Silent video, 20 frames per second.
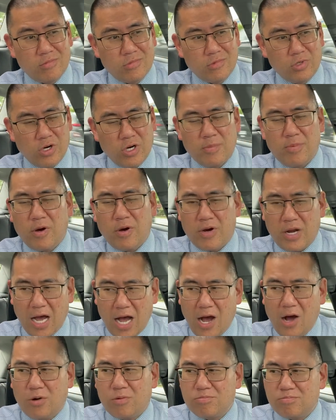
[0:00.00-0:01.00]
about
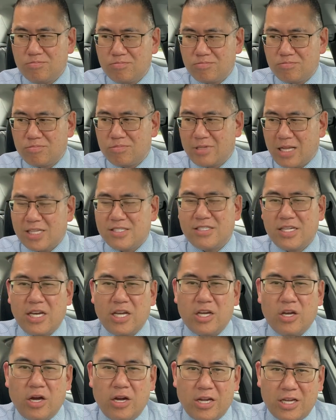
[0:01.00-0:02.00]
how last night
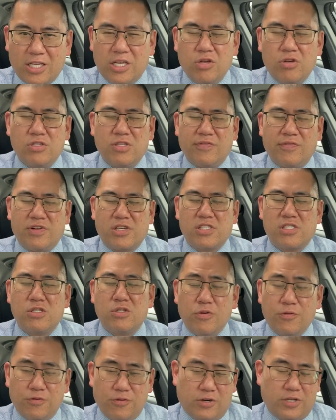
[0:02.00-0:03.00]
I got accused of a
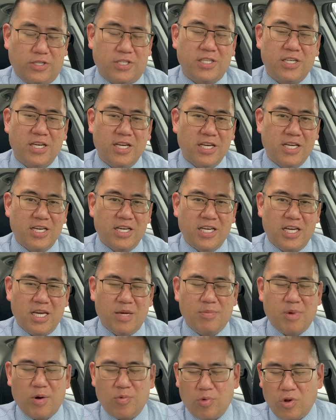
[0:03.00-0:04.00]
slew foot
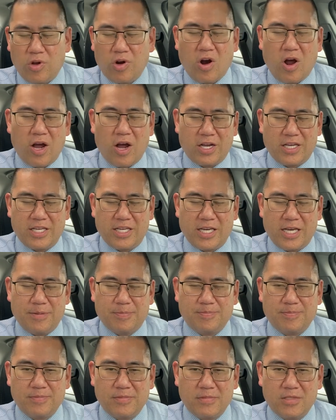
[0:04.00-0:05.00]
in my roller hockey game.
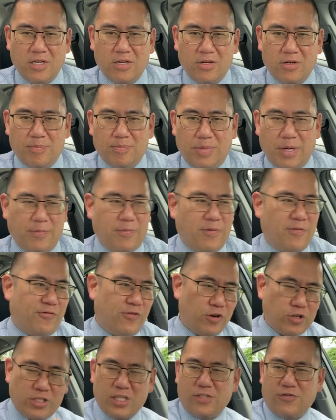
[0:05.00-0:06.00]
But
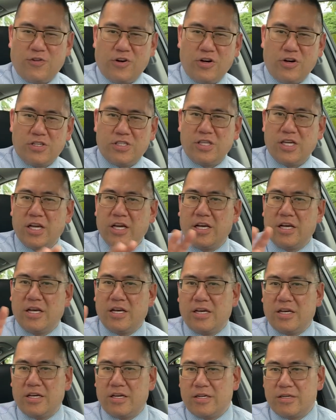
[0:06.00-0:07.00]
first things first,
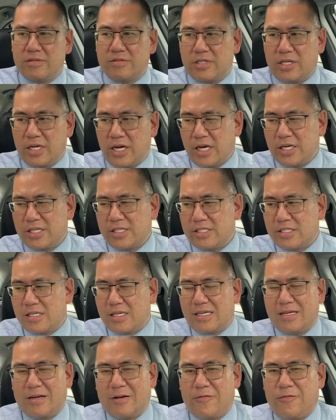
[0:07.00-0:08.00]
Canucks
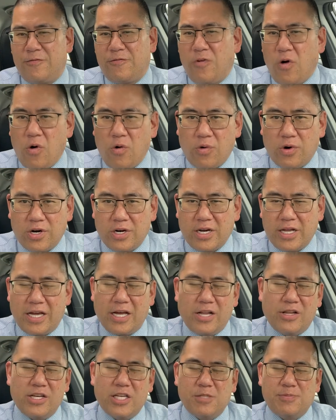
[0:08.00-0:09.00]
forward
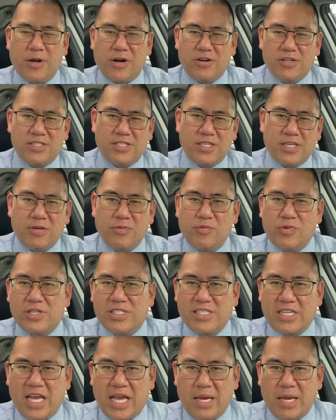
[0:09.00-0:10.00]
Elias Pettersson was
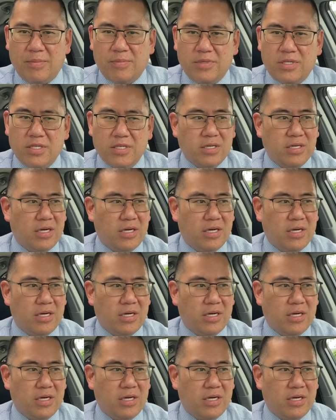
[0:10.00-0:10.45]
named,